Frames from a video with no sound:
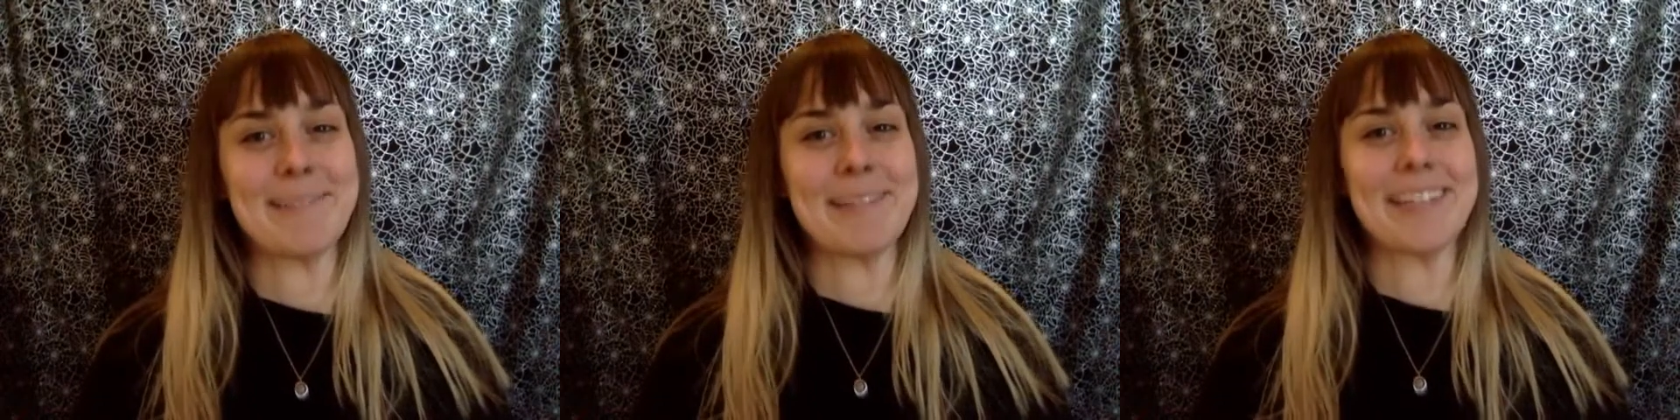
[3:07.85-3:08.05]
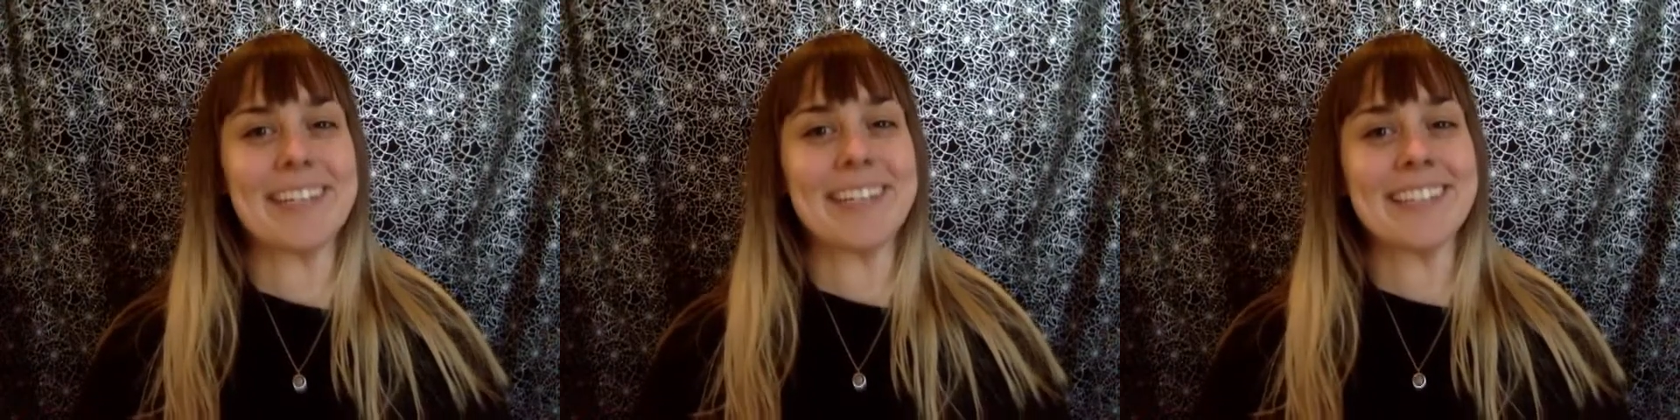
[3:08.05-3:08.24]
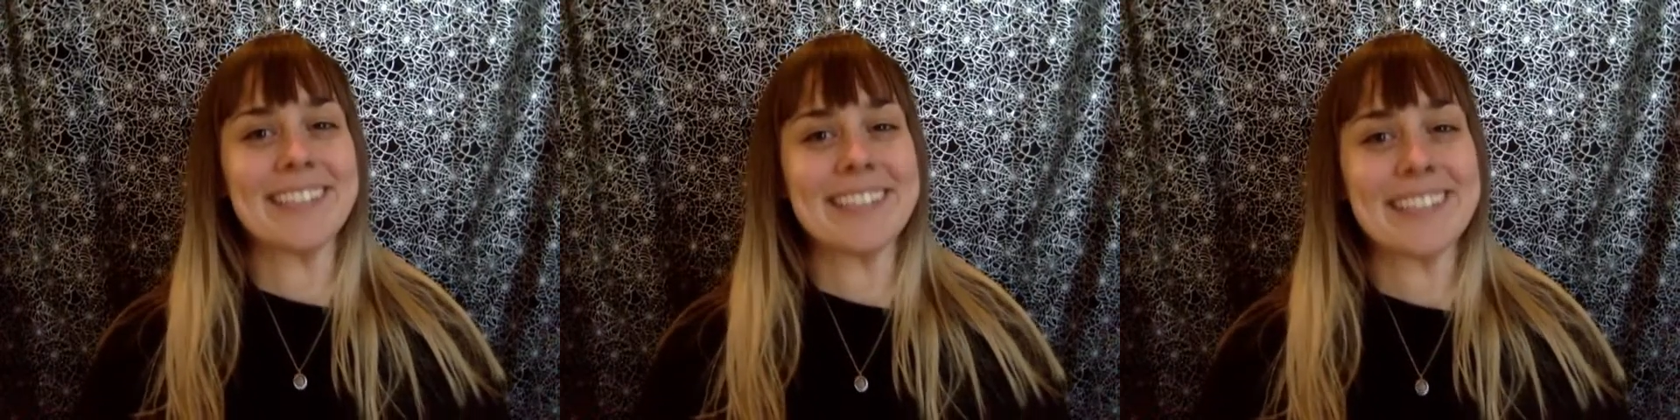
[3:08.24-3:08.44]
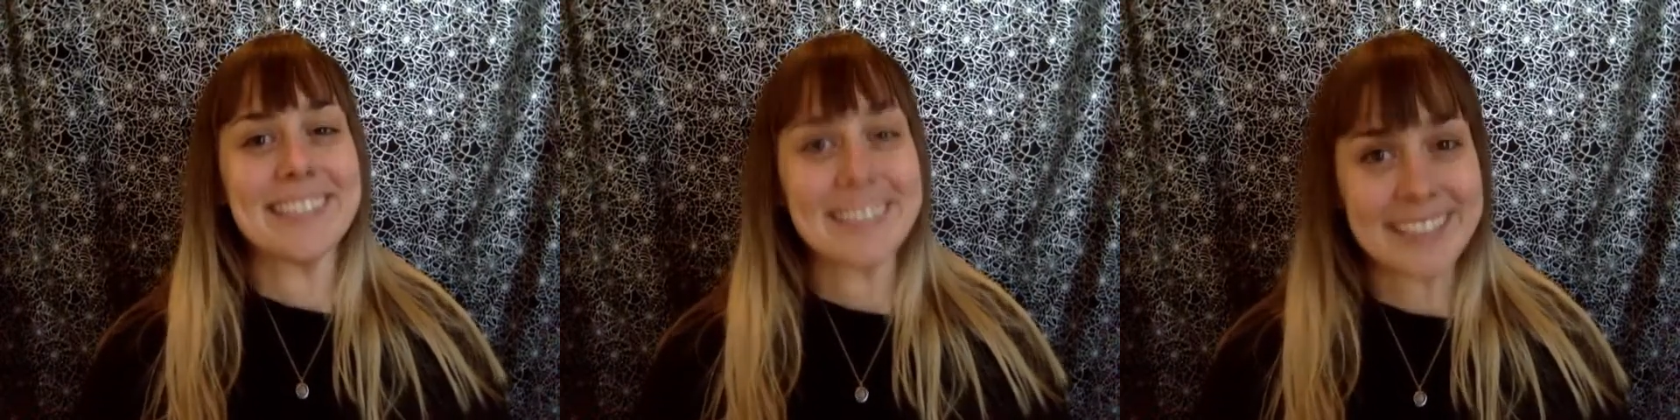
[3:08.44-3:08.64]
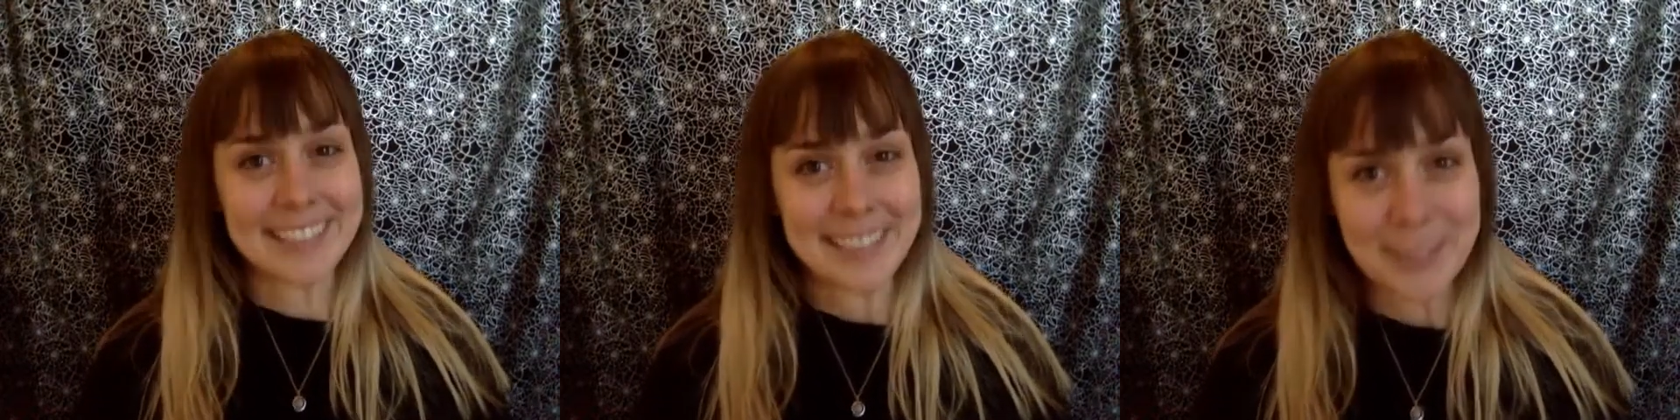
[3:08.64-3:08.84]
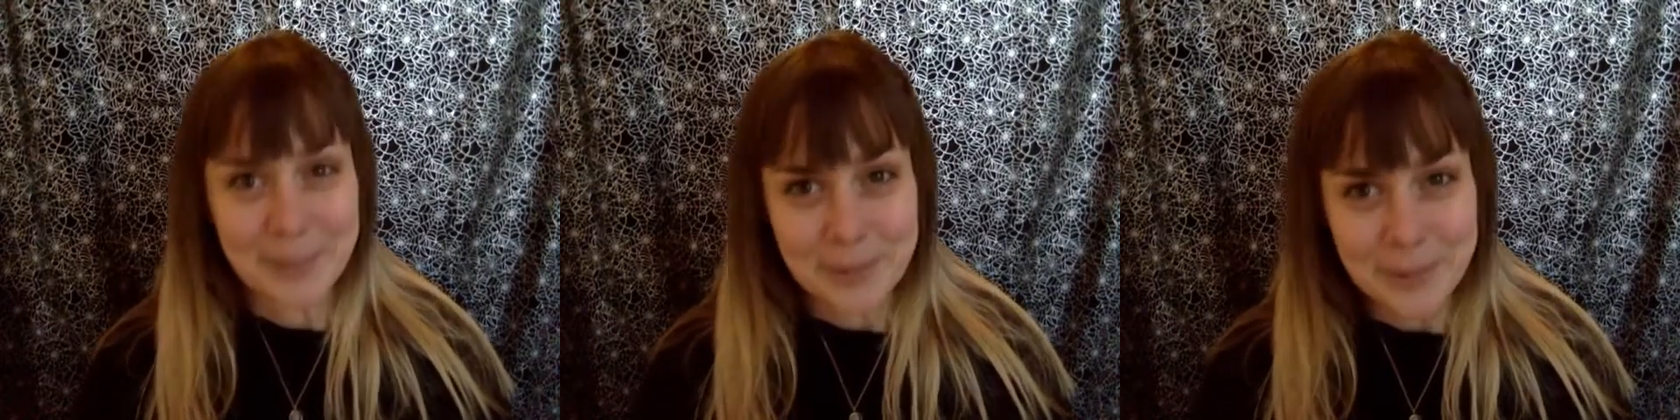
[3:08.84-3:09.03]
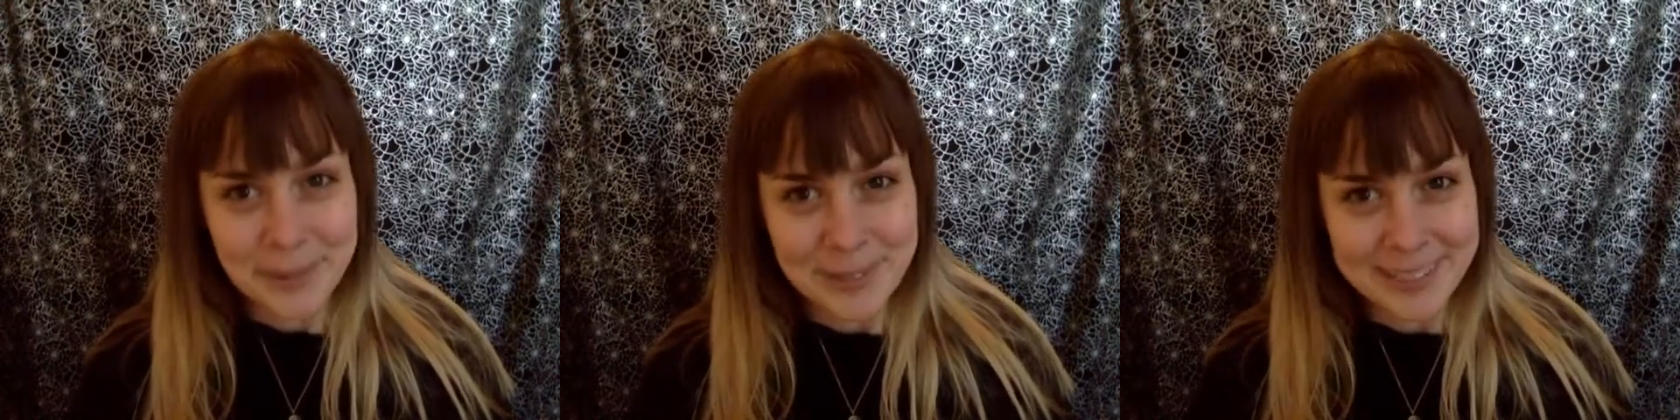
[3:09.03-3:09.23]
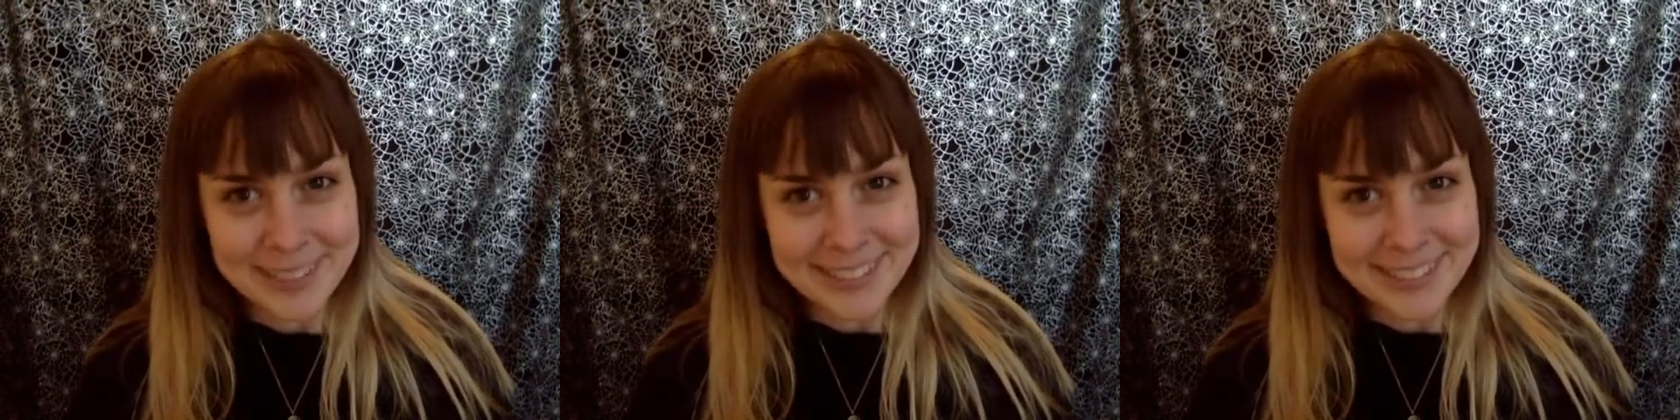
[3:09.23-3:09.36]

because it's you.